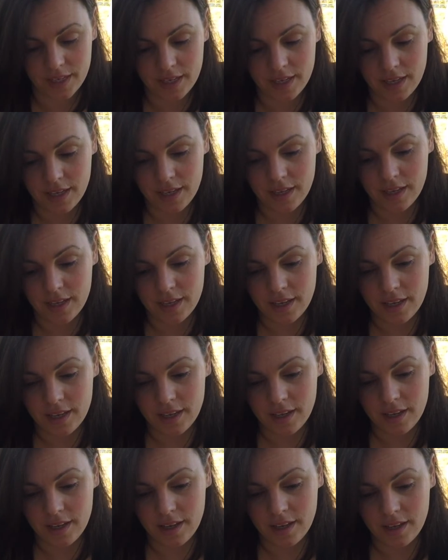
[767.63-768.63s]

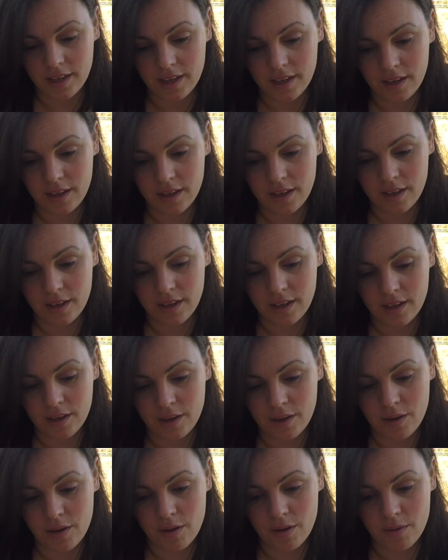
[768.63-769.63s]

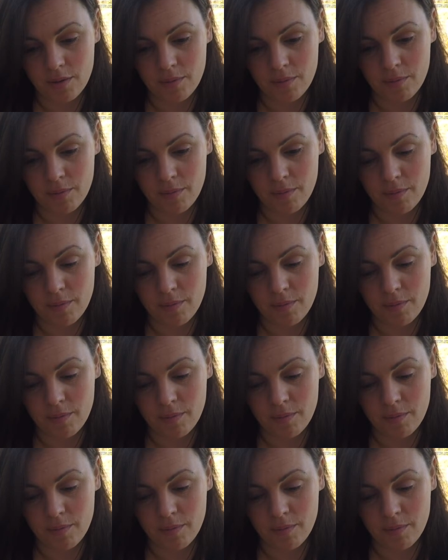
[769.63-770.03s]
[no speech]